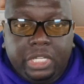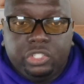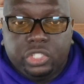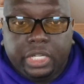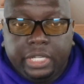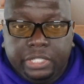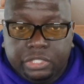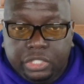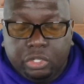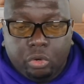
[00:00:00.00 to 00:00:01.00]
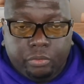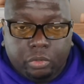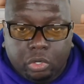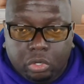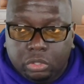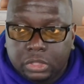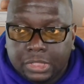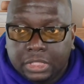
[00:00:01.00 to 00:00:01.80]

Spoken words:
may change the overall,